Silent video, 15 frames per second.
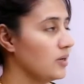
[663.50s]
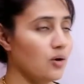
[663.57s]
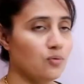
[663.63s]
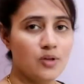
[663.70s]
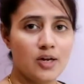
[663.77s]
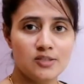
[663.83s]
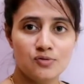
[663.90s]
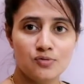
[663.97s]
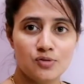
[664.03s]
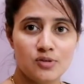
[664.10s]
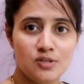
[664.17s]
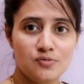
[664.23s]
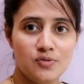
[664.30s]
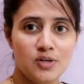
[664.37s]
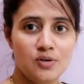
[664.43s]
now that's it for
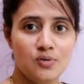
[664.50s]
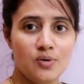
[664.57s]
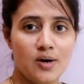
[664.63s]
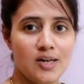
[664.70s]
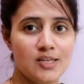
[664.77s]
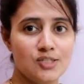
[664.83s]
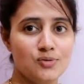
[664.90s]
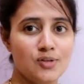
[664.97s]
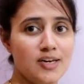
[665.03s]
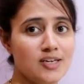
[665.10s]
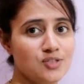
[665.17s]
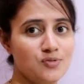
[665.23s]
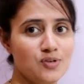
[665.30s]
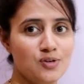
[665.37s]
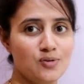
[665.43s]
this video. I'll see you in the
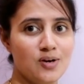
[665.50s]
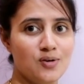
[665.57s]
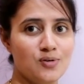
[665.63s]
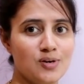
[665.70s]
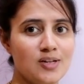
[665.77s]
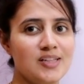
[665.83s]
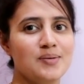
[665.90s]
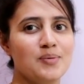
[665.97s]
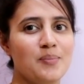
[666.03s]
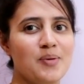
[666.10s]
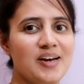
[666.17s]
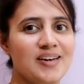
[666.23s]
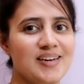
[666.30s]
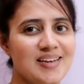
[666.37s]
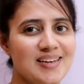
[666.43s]
next video now. Till then, bye
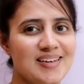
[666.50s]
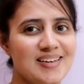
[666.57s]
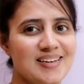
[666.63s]
bye. Take